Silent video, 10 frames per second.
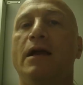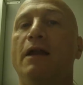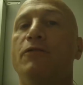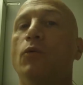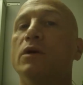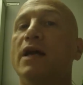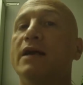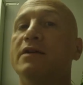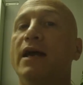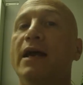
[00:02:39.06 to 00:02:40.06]
And if you want the
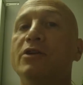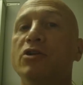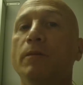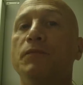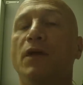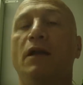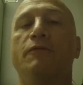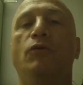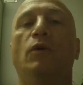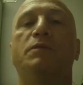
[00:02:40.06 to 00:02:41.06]
anti-aging, and
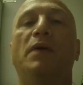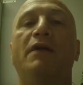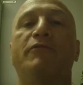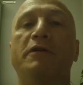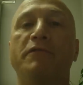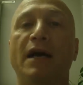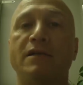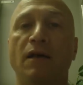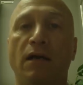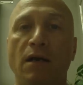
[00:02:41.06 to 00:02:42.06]
if you want
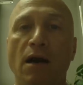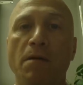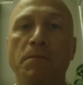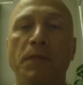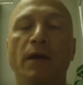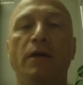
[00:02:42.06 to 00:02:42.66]
painfreefast.com,